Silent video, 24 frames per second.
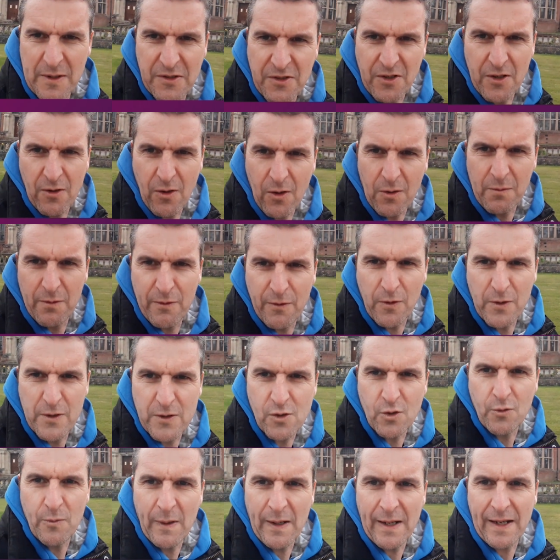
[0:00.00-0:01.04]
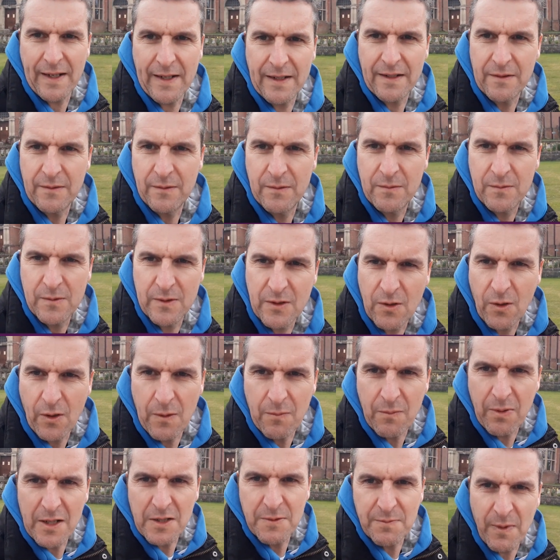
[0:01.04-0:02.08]
to be too long before you're all back and got the
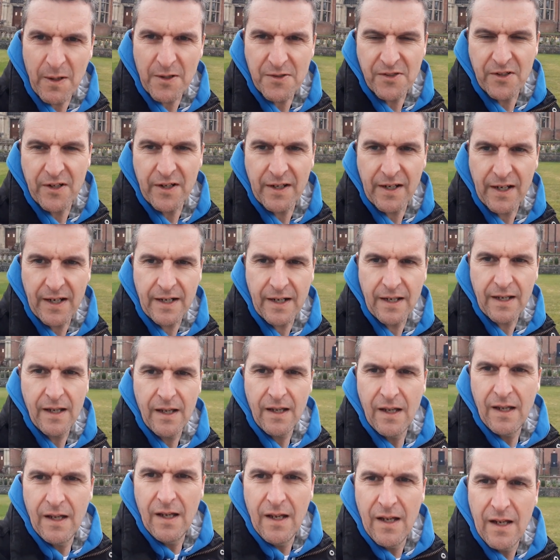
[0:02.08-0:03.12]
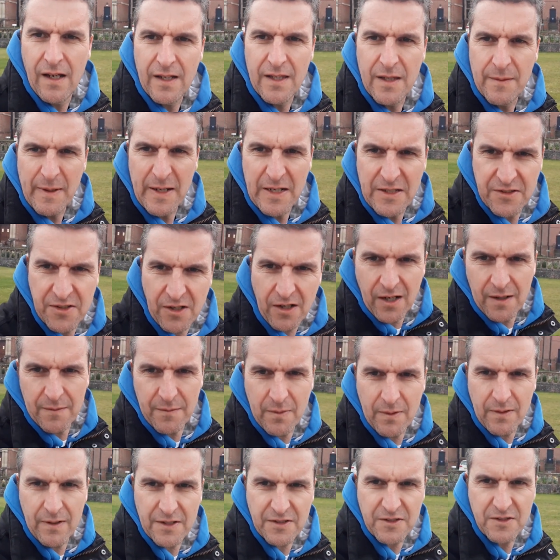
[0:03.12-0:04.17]
place buzzing again. In the meantime,
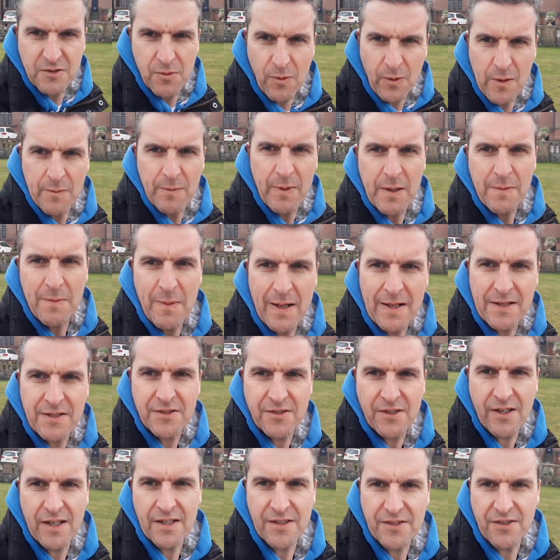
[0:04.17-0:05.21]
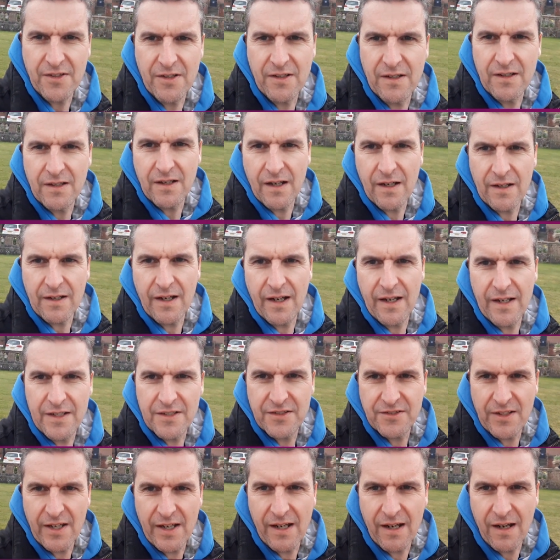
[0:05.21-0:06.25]
this is what the big man says, okay?
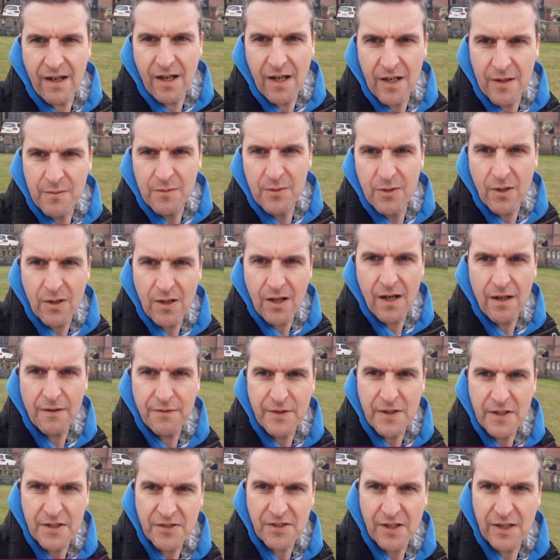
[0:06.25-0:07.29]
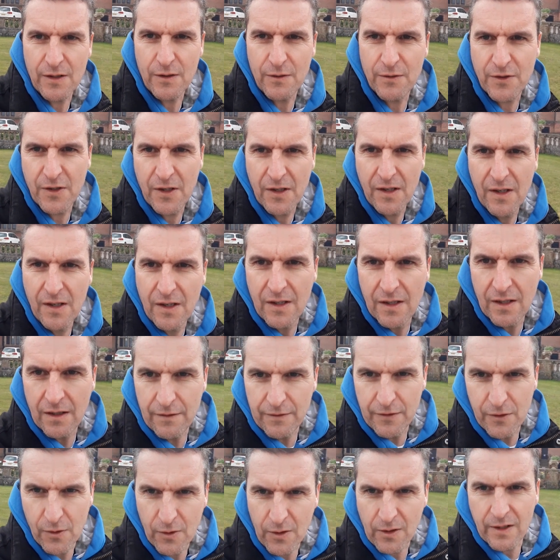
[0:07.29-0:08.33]
Stay at home, look after yourselves.
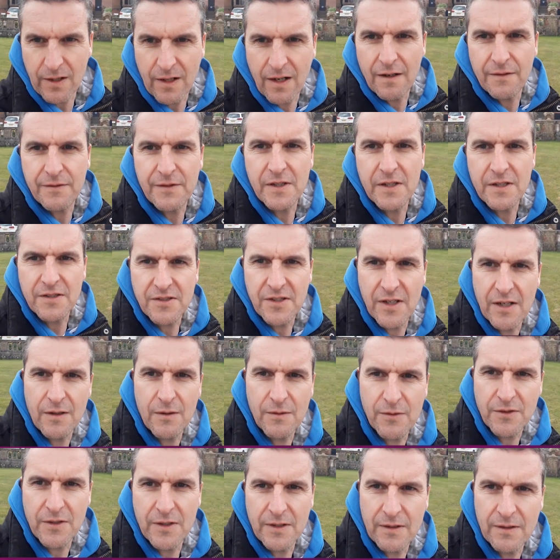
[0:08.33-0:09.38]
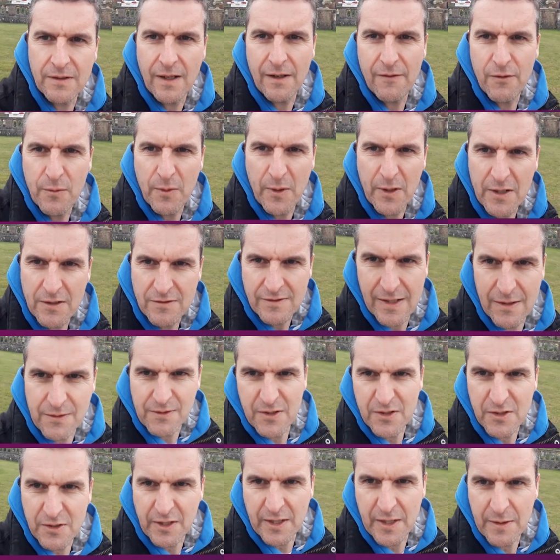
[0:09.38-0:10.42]
If you're looking after yourselves, then everybody around
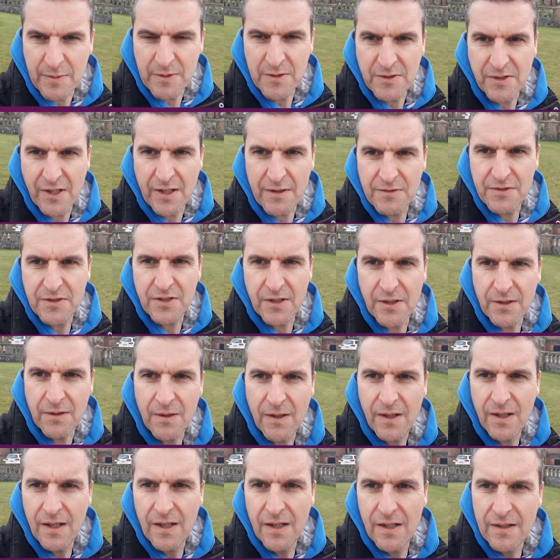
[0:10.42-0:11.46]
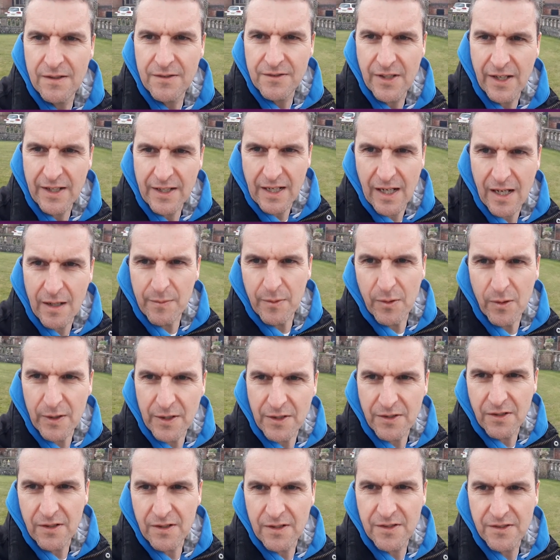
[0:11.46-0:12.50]
you is keeping safe too. Take care,
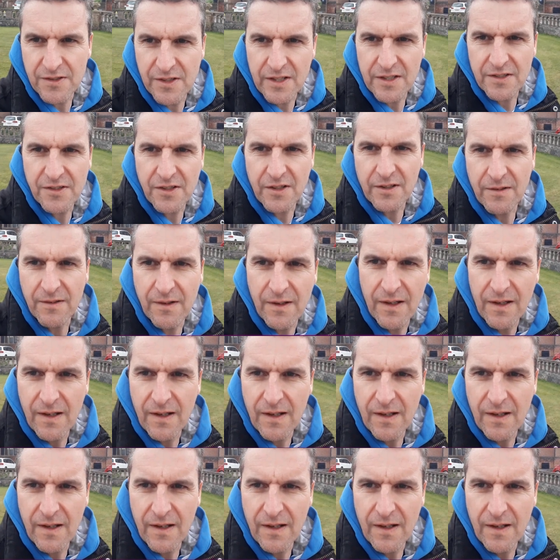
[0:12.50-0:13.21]
boys. See you soon.